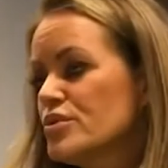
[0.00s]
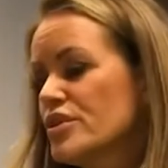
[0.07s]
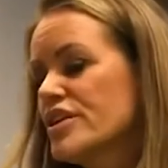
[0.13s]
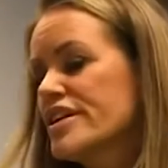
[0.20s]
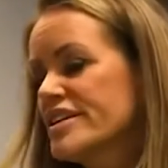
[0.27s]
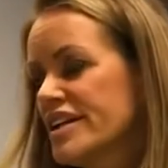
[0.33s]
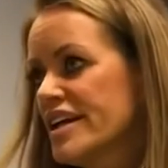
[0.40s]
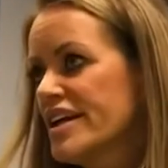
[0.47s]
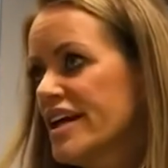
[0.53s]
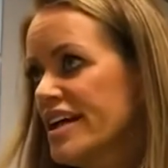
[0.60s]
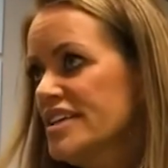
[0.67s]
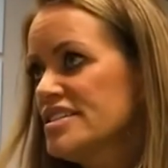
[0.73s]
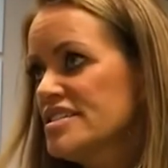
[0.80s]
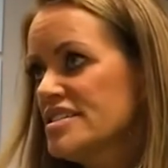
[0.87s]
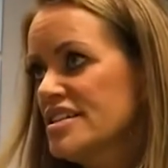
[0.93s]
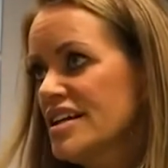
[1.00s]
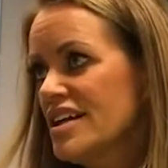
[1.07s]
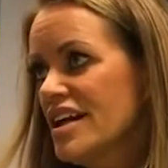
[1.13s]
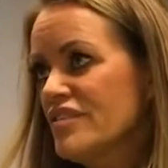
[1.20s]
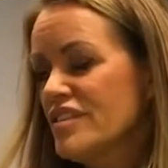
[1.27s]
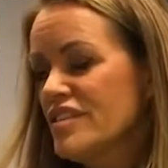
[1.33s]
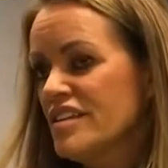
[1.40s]
work and dedication and
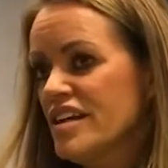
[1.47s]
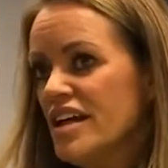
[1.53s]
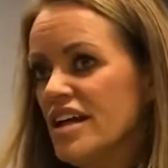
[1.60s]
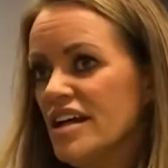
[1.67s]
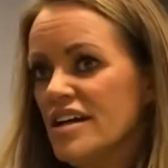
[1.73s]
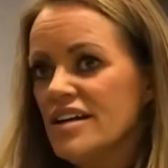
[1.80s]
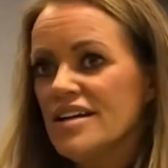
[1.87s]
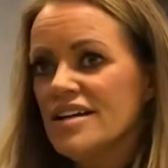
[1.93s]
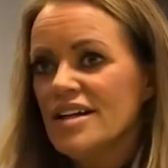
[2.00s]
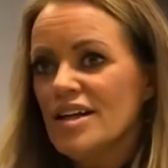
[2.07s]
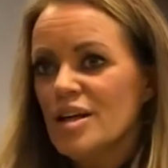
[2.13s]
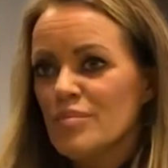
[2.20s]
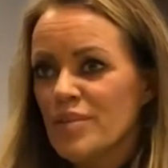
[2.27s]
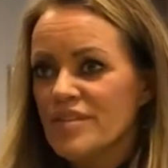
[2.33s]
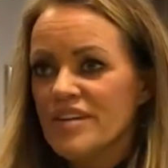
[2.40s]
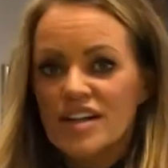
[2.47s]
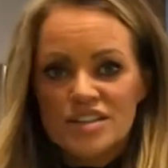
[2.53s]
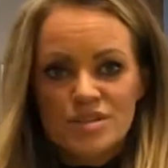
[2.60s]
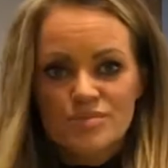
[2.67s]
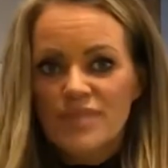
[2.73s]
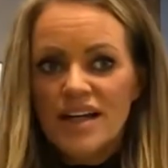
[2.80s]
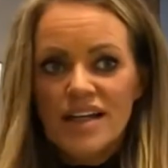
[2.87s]
everything. But
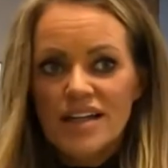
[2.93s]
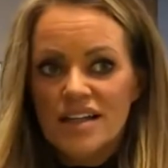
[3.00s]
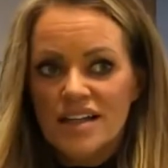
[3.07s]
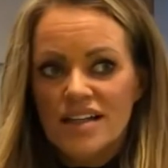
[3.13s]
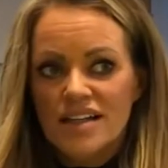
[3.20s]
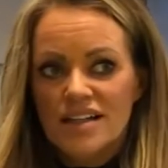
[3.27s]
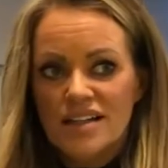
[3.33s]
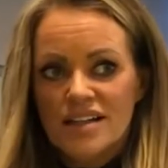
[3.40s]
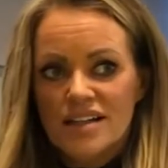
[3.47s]
there's many